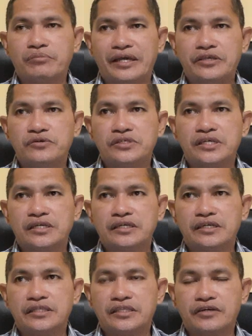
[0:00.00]
by
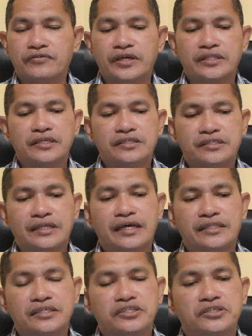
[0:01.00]
using integrated
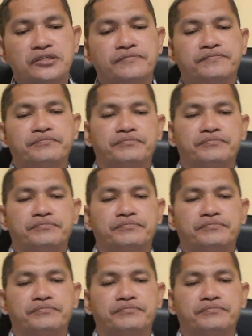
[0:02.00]
strategy.